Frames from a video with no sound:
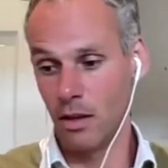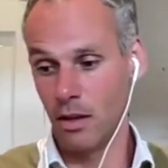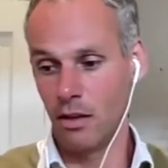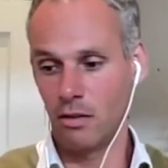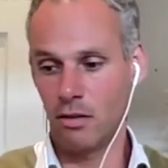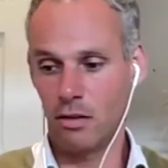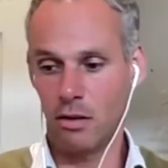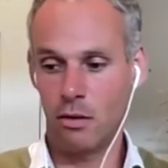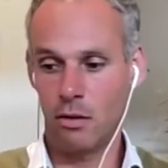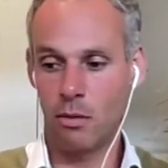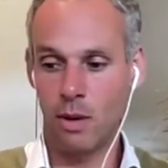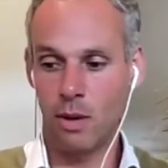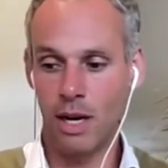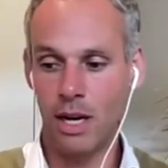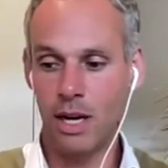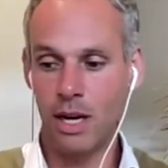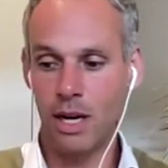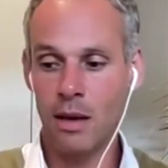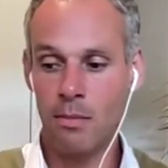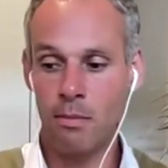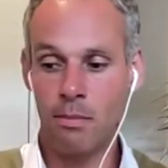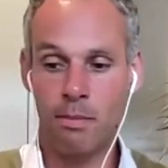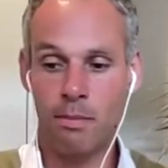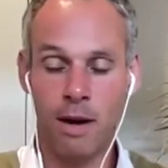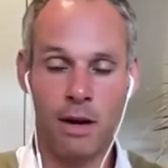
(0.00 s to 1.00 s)
So where
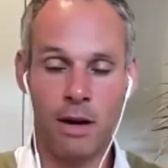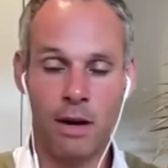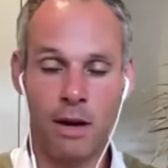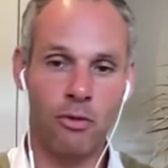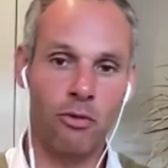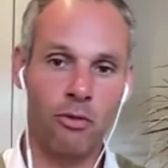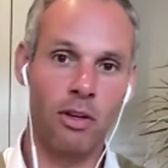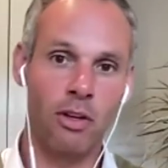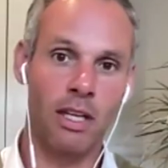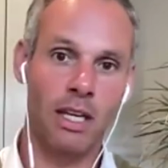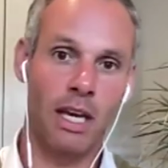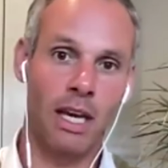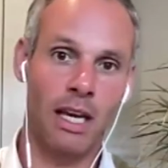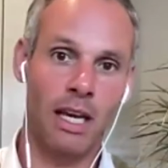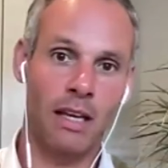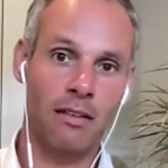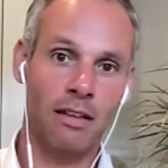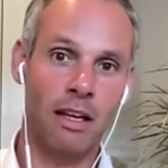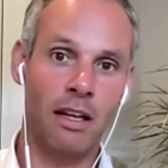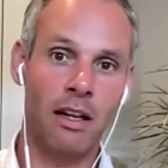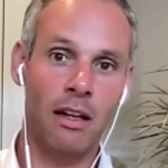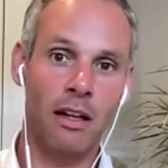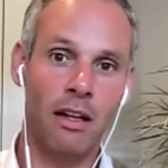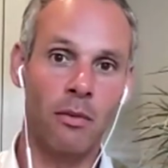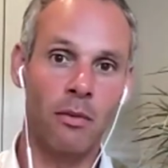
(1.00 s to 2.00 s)
that boundary
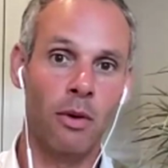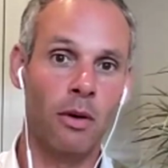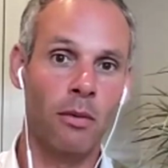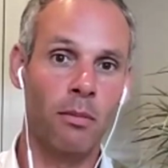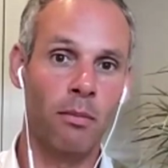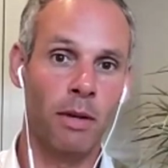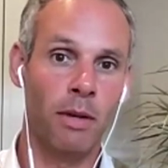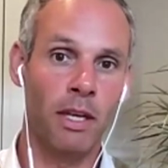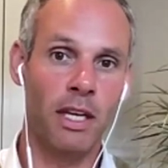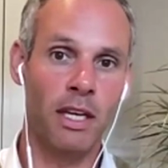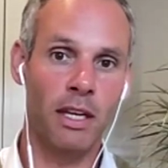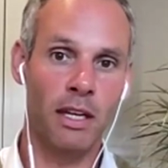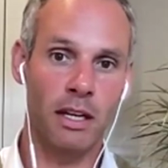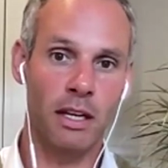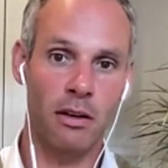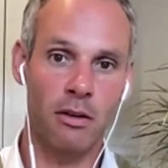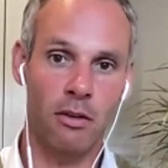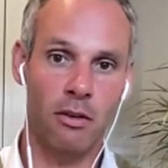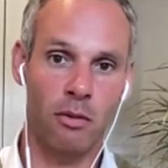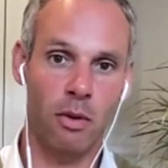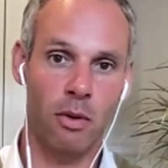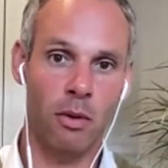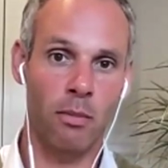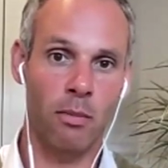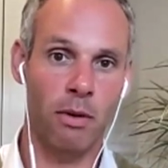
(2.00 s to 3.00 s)
exactly will be and how
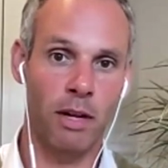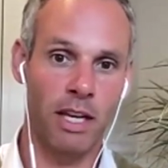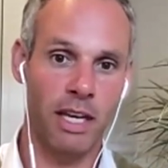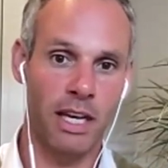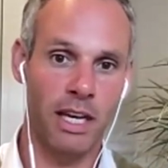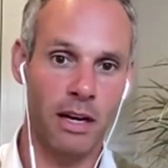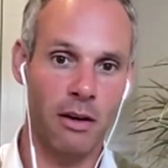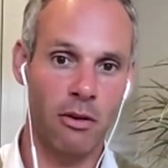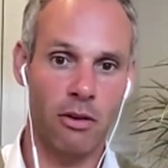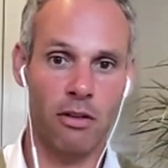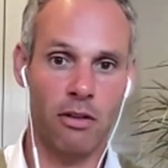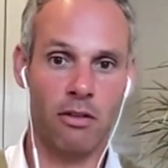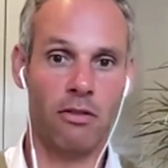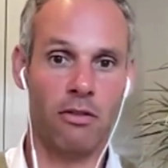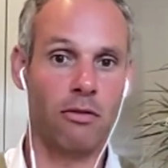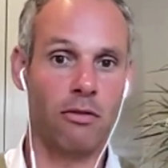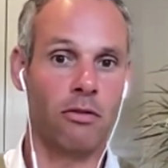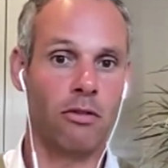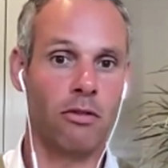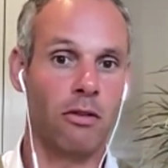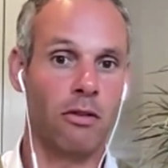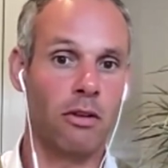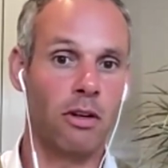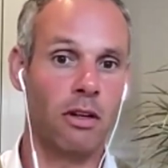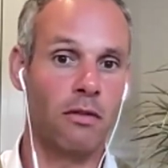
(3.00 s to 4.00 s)
that will play out is
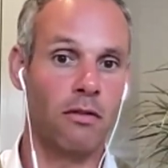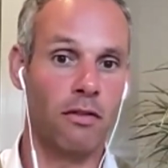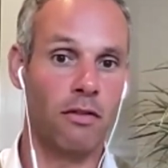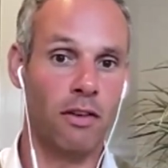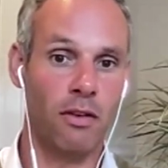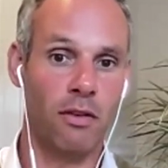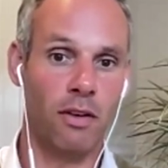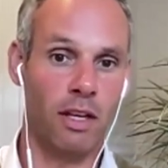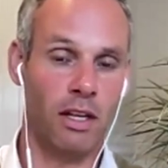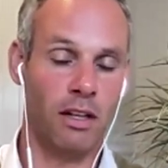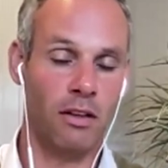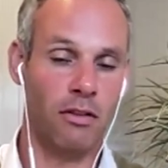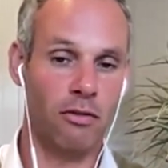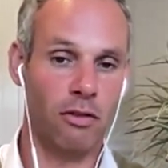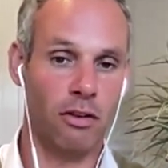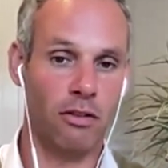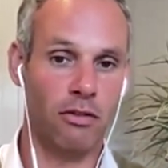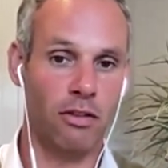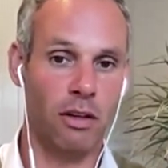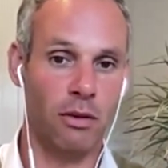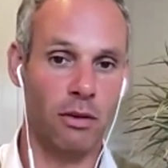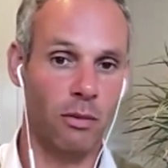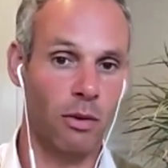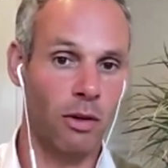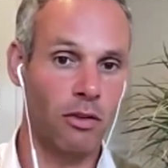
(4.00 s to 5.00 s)
also a very
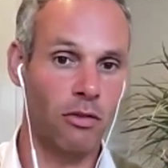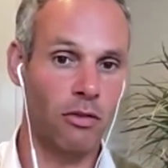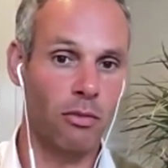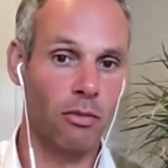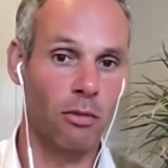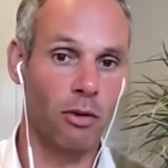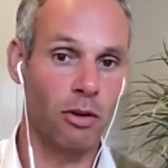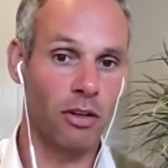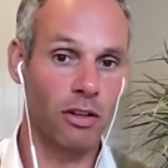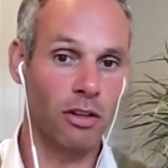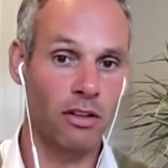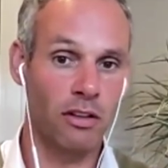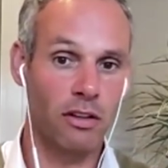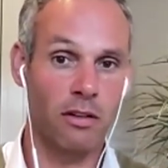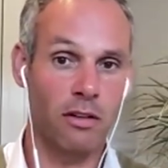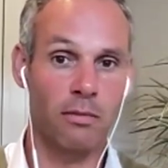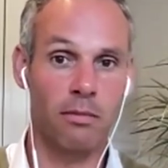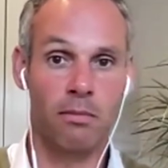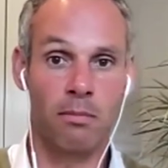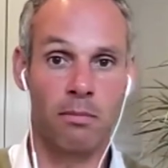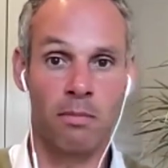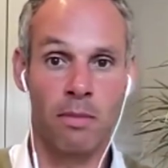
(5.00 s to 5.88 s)
interesting one to monitor.